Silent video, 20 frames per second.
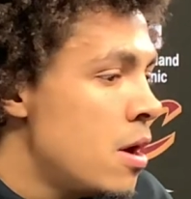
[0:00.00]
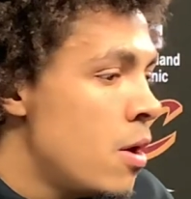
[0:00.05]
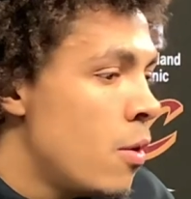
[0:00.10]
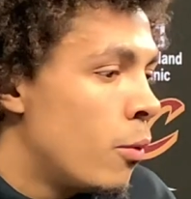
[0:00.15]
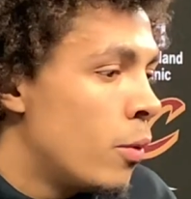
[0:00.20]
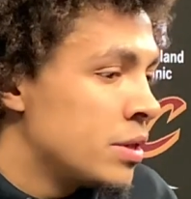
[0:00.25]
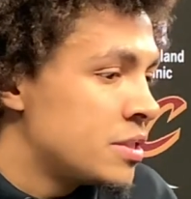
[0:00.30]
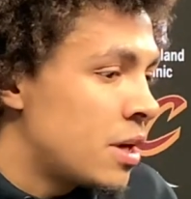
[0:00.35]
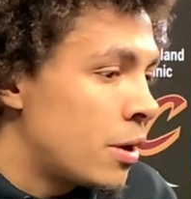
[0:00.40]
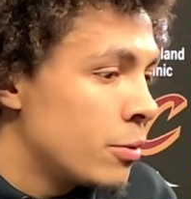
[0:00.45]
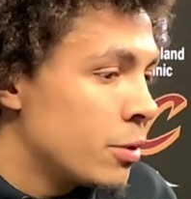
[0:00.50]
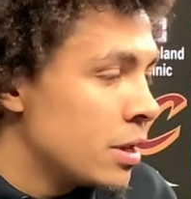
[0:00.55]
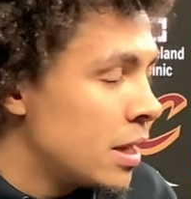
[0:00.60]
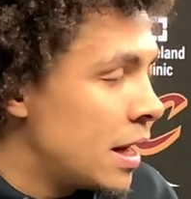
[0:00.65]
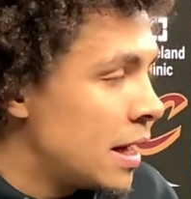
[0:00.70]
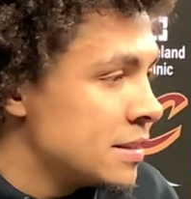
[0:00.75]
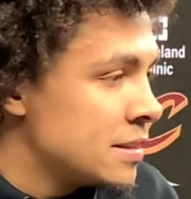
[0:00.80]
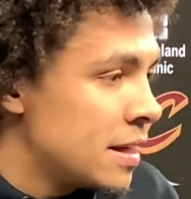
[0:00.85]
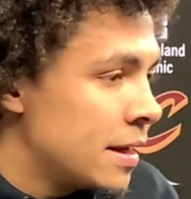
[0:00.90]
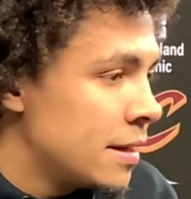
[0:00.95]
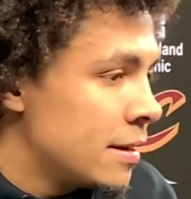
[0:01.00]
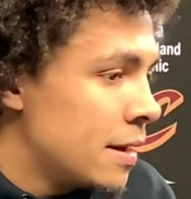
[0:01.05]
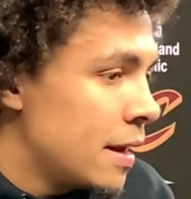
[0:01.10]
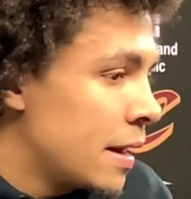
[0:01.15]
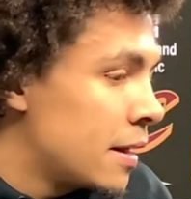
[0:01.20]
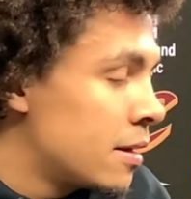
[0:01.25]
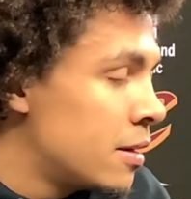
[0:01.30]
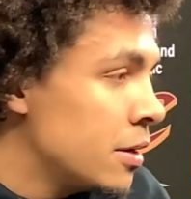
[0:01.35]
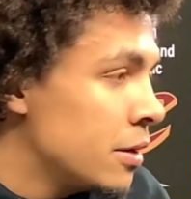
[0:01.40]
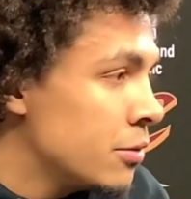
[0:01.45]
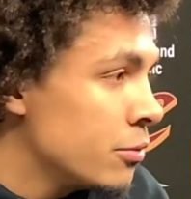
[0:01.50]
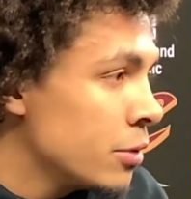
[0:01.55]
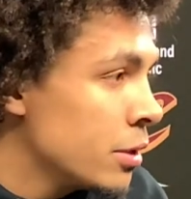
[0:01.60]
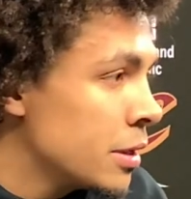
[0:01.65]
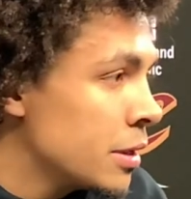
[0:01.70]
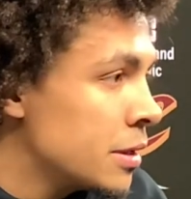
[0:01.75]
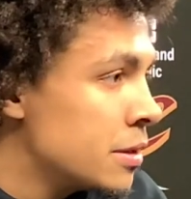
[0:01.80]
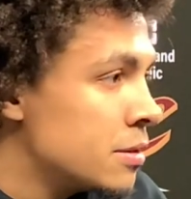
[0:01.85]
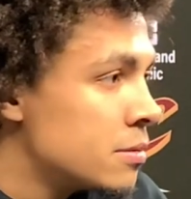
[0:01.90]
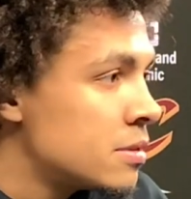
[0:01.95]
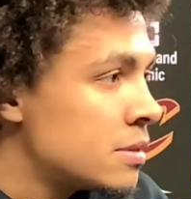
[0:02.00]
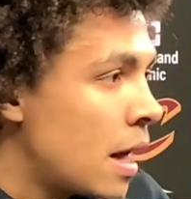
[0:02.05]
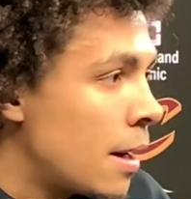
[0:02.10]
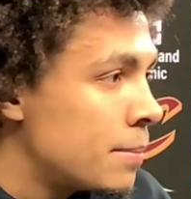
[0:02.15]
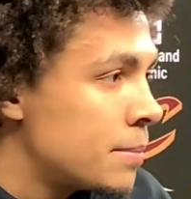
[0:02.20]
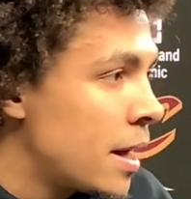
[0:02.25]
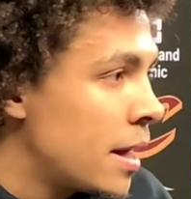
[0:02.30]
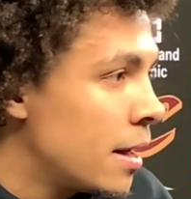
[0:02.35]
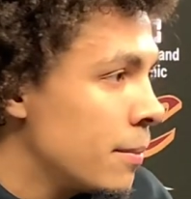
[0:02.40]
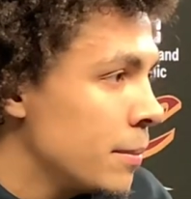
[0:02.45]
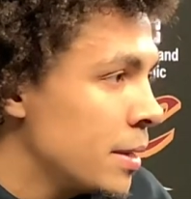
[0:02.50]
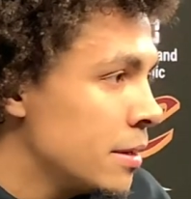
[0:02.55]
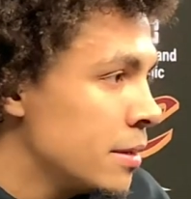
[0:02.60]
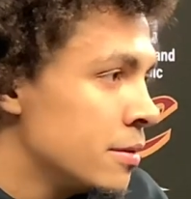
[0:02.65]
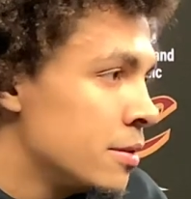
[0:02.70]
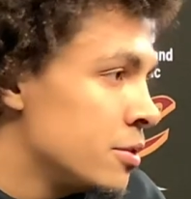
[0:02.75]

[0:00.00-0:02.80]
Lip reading: once I realized that they couldn't really stop that, I mean,